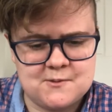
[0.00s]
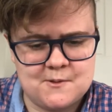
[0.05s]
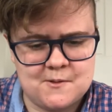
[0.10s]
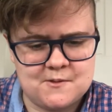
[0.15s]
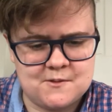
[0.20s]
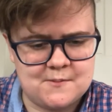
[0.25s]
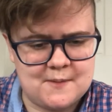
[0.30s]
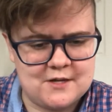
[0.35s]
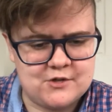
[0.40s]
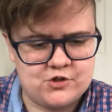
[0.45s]
a
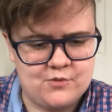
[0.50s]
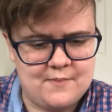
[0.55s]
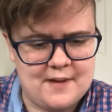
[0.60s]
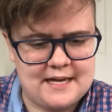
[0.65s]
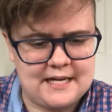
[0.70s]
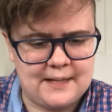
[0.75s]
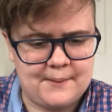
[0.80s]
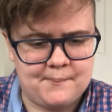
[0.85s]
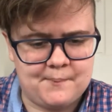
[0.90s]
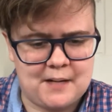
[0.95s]
special
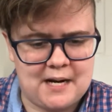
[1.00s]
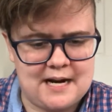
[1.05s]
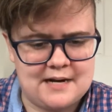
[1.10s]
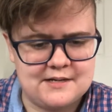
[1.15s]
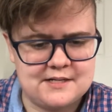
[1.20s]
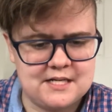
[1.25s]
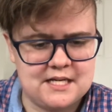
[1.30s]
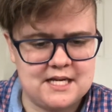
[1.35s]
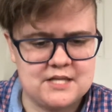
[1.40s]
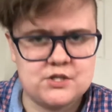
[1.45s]
makeup
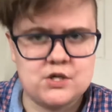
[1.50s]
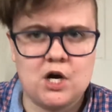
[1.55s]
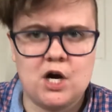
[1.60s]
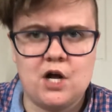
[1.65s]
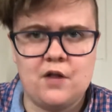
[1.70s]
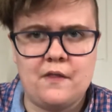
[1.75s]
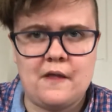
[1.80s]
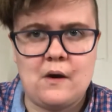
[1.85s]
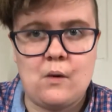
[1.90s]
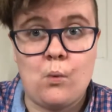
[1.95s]
brand. It's
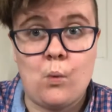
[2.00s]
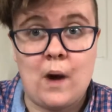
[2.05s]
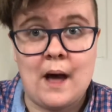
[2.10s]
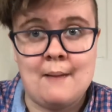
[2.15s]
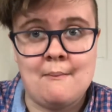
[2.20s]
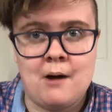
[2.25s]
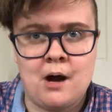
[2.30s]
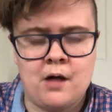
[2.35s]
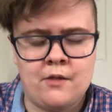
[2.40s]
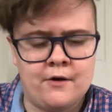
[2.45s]
called
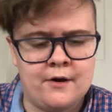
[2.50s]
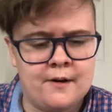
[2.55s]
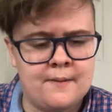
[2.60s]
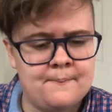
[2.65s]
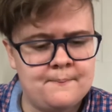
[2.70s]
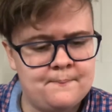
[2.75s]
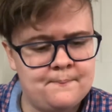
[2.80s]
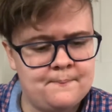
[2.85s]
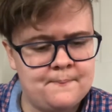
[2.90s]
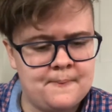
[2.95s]
Why Bother.
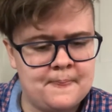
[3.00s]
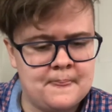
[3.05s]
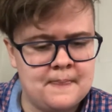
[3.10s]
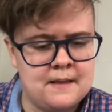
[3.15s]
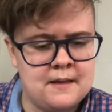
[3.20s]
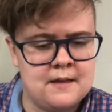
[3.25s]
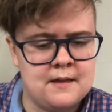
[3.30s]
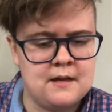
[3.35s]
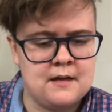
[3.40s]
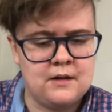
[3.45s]

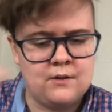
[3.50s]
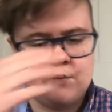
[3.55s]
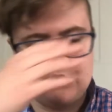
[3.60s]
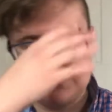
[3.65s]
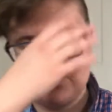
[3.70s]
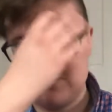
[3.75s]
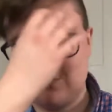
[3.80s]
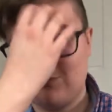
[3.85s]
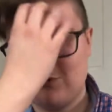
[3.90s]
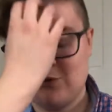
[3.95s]

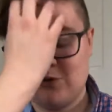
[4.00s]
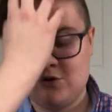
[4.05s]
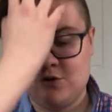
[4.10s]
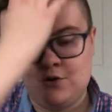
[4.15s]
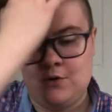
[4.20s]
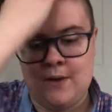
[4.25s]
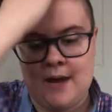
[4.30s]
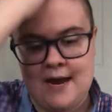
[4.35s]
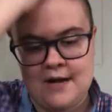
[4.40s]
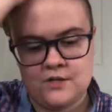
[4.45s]
What's up with her
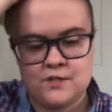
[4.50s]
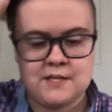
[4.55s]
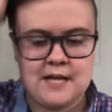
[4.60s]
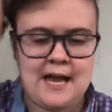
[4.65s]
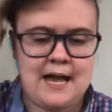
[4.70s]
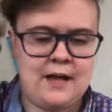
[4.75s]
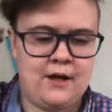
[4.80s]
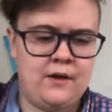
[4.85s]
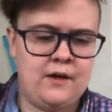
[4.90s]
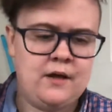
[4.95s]
new
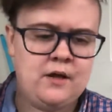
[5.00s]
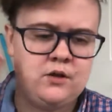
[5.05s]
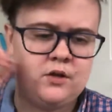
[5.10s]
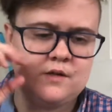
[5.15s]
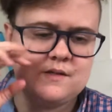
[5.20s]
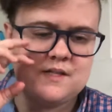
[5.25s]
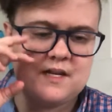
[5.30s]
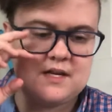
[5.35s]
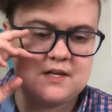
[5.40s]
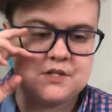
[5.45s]
hairstyle? It
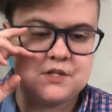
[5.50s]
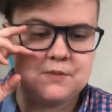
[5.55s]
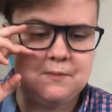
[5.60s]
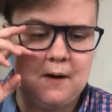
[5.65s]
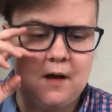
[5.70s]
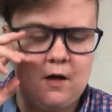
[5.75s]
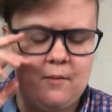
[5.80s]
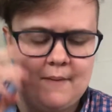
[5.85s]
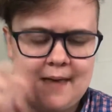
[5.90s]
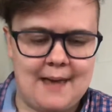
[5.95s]
looks like a
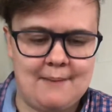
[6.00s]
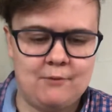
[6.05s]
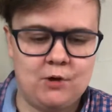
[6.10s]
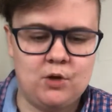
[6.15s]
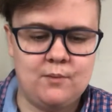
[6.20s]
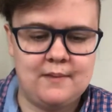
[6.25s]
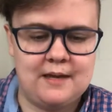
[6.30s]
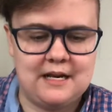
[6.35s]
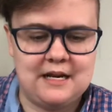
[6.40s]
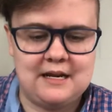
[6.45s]
small
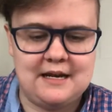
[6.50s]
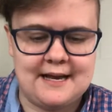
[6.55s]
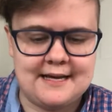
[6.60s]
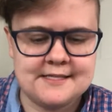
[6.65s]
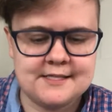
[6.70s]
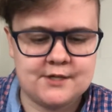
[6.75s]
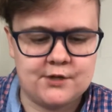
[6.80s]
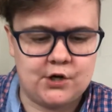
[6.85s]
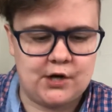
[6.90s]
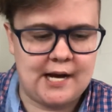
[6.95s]
mammal made a
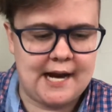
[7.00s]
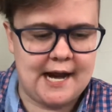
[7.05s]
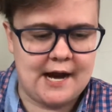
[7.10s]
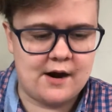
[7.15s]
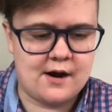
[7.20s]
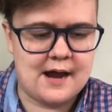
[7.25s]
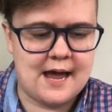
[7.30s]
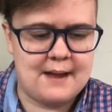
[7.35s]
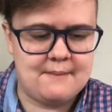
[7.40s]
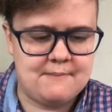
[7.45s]
nest in her
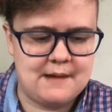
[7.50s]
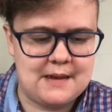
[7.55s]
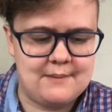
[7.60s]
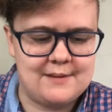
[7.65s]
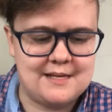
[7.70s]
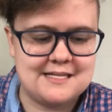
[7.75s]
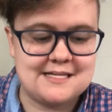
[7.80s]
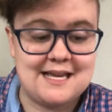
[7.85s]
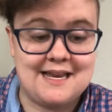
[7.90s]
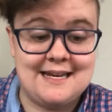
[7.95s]
hair, had
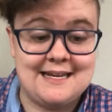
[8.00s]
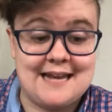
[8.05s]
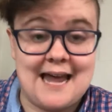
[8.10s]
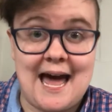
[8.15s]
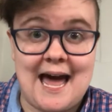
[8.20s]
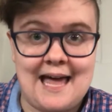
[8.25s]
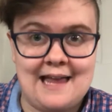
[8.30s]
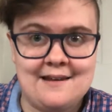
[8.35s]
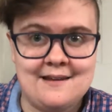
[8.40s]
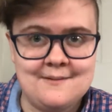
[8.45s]
babies, and
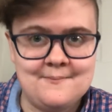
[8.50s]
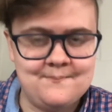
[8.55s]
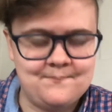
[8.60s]
died.